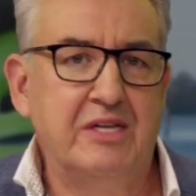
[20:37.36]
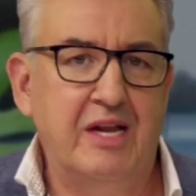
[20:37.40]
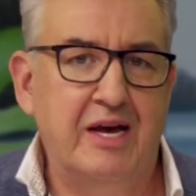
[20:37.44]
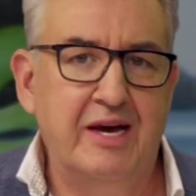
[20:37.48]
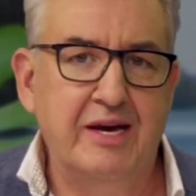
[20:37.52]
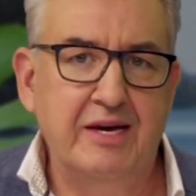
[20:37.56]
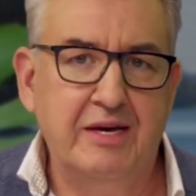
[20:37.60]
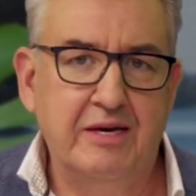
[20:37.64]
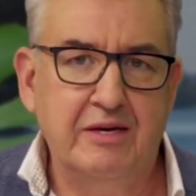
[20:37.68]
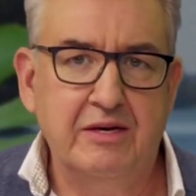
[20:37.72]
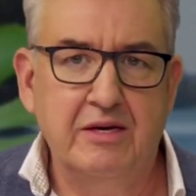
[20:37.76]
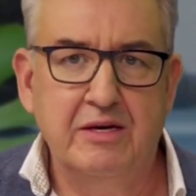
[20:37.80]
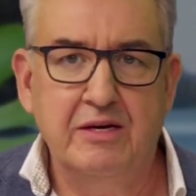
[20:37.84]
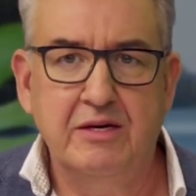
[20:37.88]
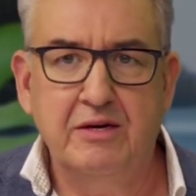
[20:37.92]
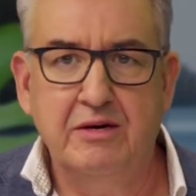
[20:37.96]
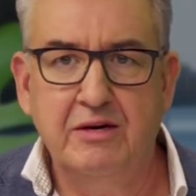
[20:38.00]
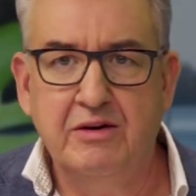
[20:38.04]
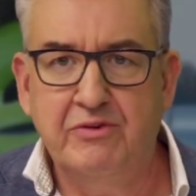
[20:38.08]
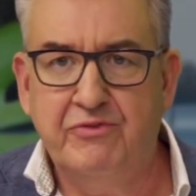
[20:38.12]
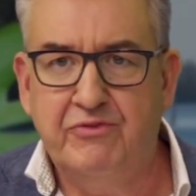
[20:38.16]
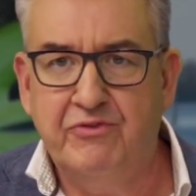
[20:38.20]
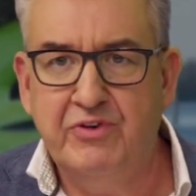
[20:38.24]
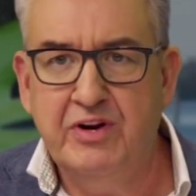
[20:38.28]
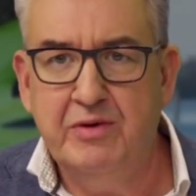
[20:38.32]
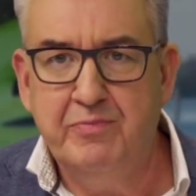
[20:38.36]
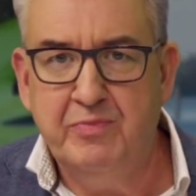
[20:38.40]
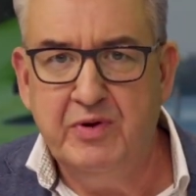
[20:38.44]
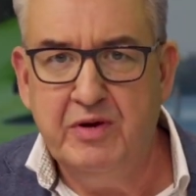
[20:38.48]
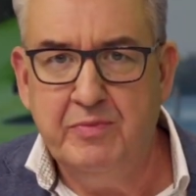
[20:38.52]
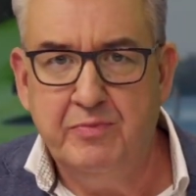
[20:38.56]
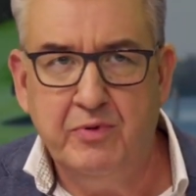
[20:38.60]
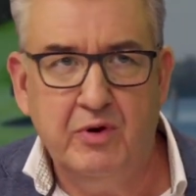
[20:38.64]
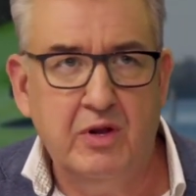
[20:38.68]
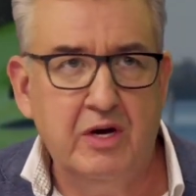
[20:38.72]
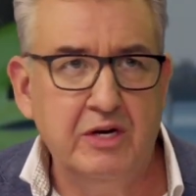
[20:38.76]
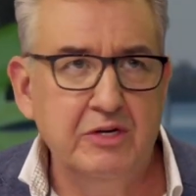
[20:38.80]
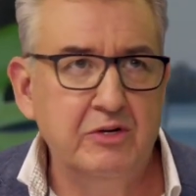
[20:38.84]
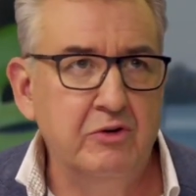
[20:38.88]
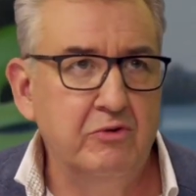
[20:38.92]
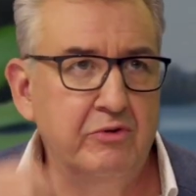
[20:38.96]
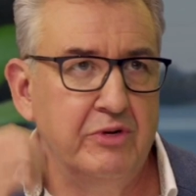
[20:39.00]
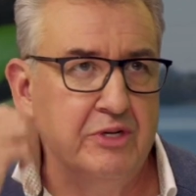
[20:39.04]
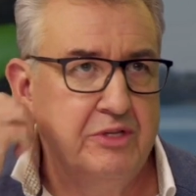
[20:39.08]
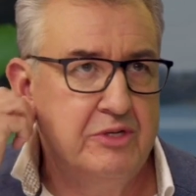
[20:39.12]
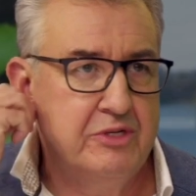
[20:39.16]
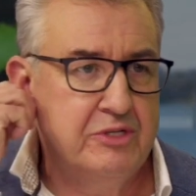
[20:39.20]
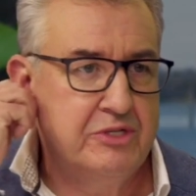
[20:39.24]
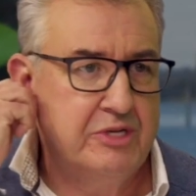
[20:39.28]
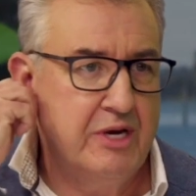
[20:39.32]
like 3 people are
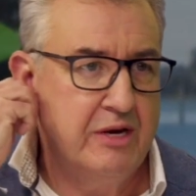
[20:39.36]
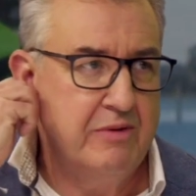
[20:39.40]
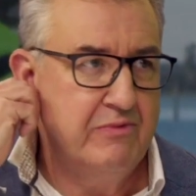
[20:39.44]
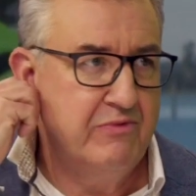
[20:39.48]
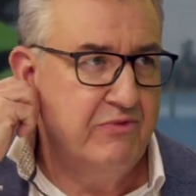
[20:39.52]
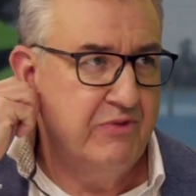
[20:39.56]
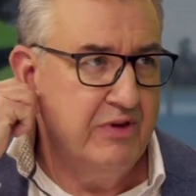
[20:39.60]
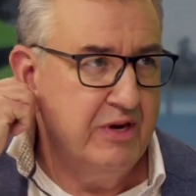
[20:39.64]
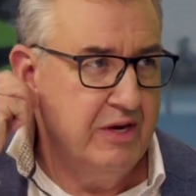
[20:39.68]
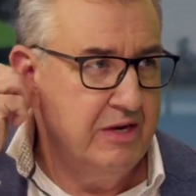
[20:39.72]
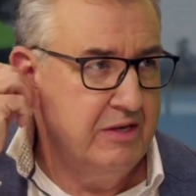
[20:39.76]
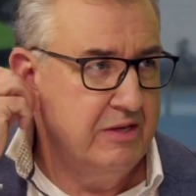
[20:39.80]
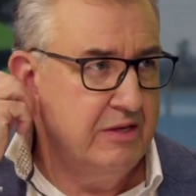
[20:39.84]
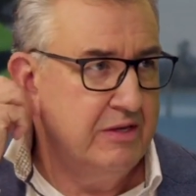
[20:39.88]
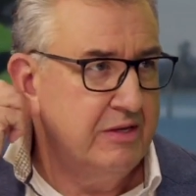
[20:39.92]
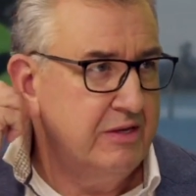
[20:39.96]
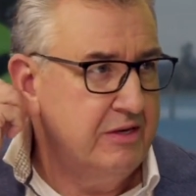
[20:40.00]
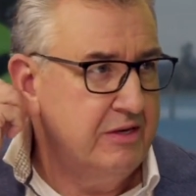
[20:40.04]
doing the same thing,